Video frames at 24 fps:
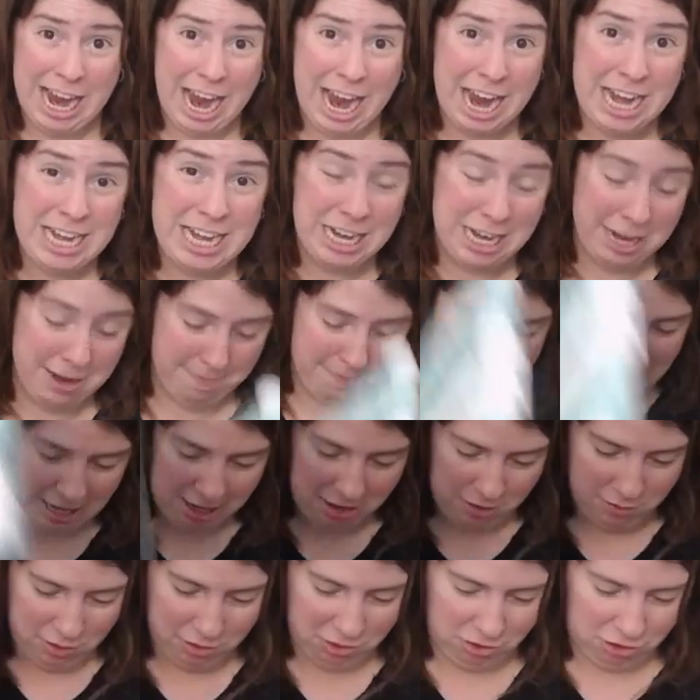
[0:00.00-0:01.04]
didn't make you a
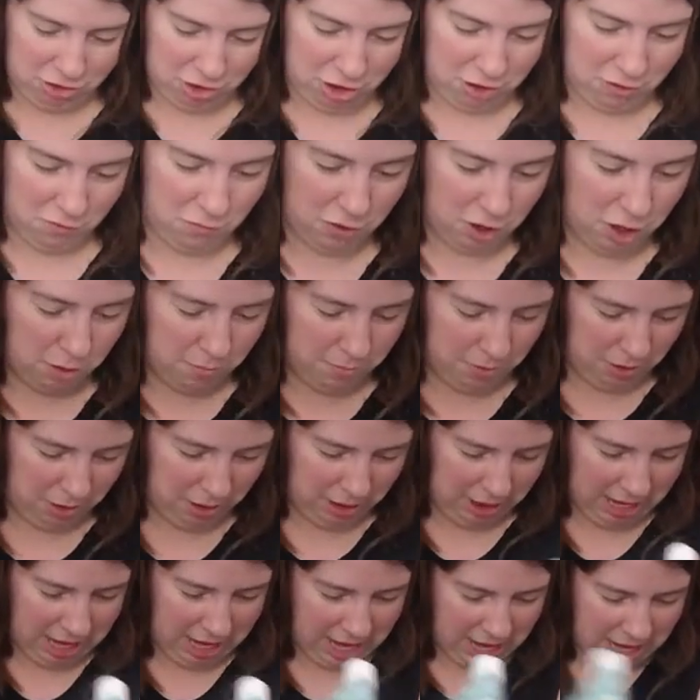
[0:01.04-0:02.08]
shirt for your
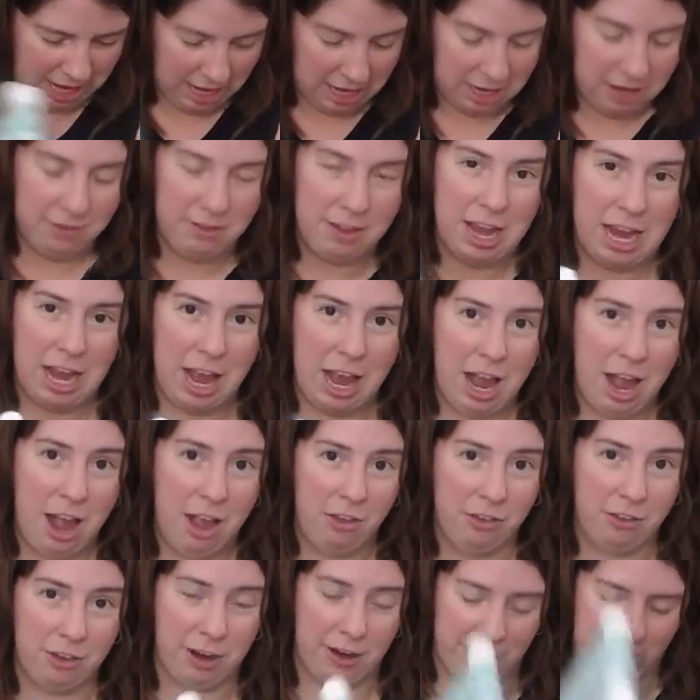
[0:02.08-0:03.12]
birthday. And he's like, I'll
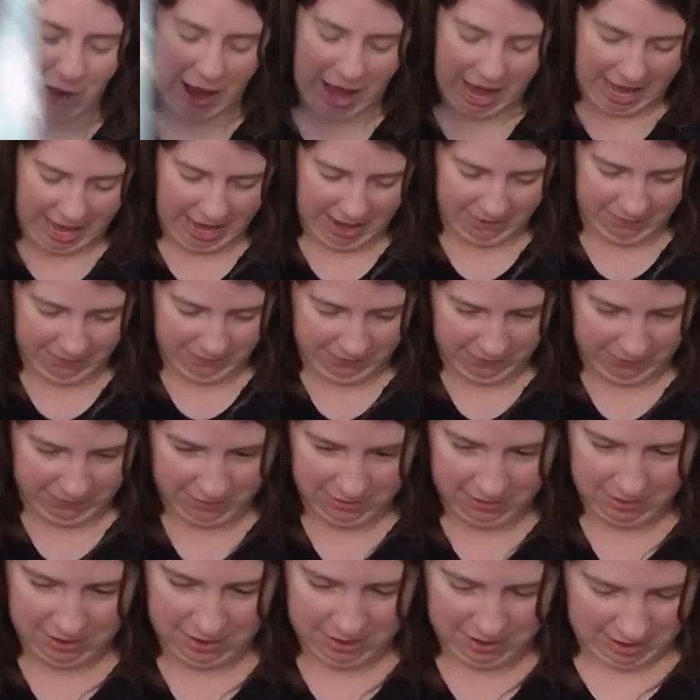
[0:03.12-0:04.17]
survive.
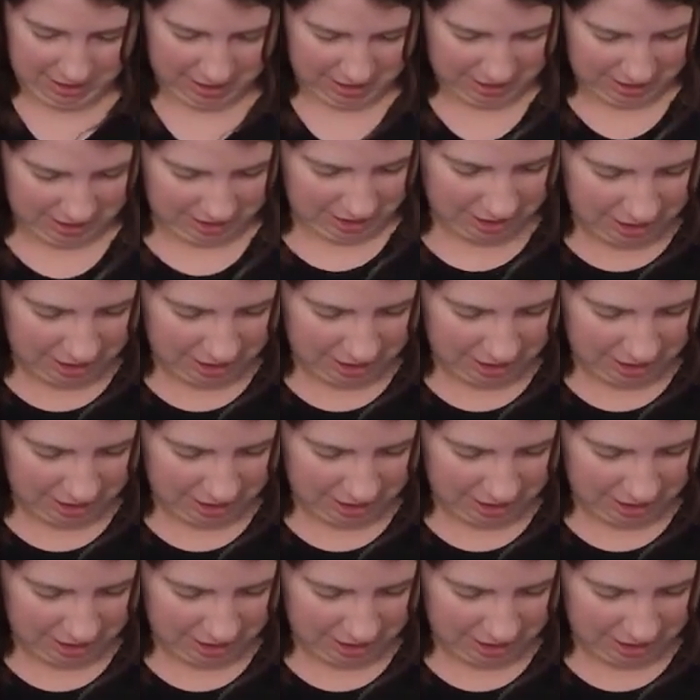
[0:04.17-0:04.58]
And